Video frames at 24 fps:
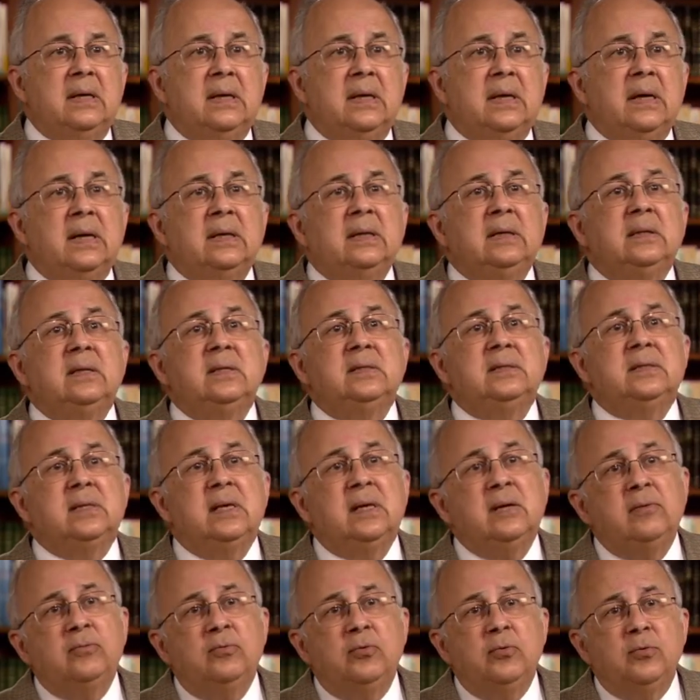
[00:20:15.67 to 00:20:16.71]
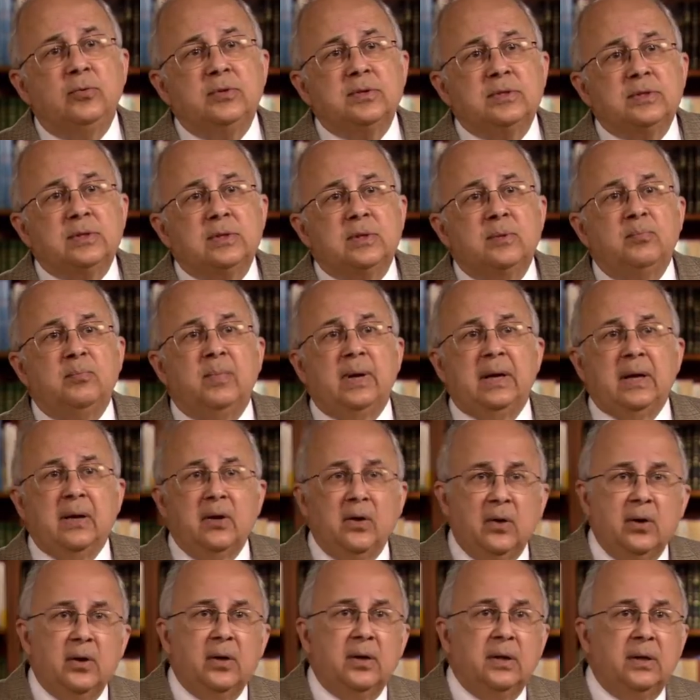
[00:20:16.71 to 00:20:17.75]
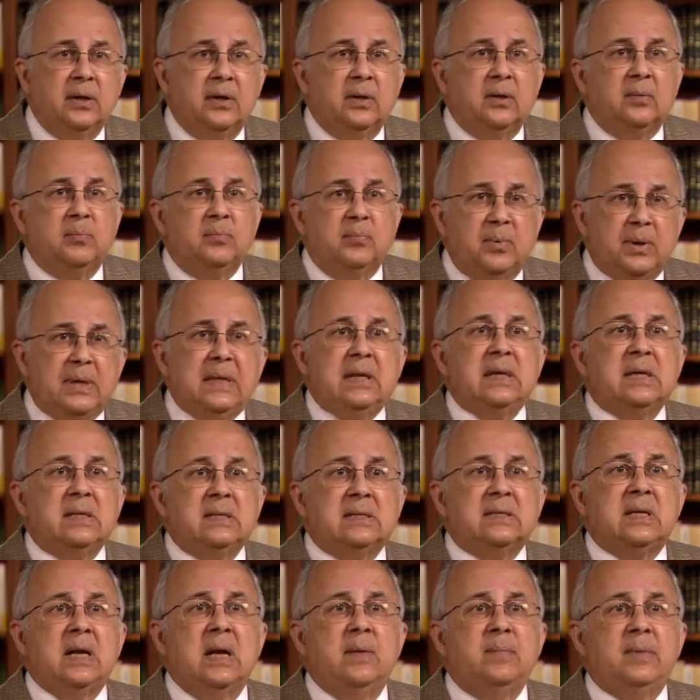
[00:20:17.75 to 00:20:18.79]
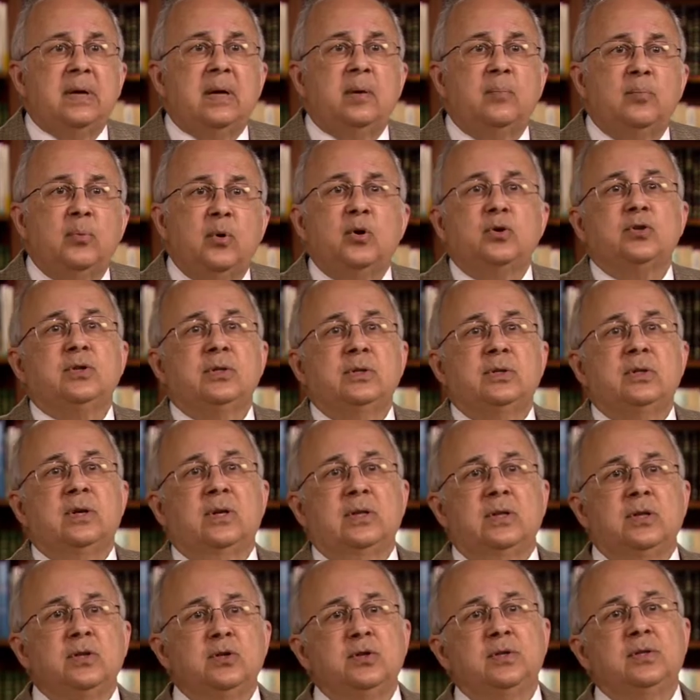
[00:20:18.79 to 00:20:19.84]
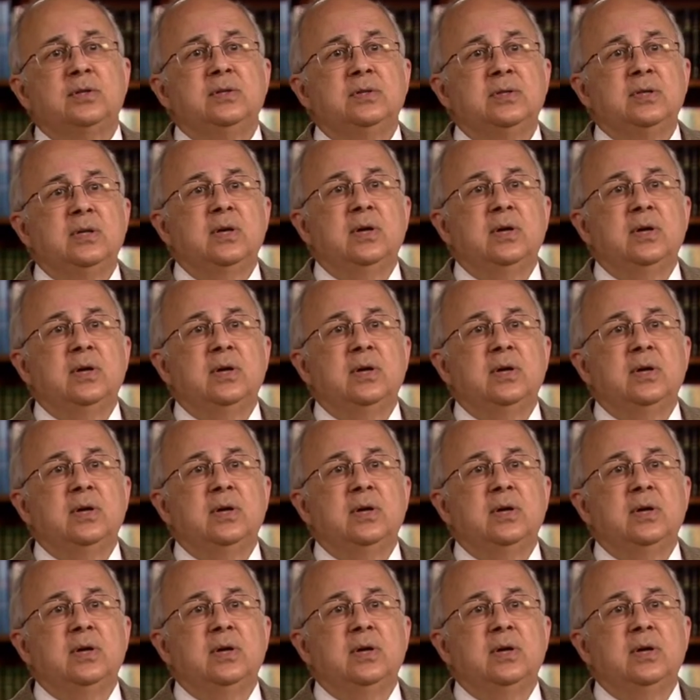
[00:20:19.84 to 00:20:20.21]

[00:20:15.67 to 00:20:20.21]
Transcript: and it is influenced by earlier pre-Islamic Persian traditions,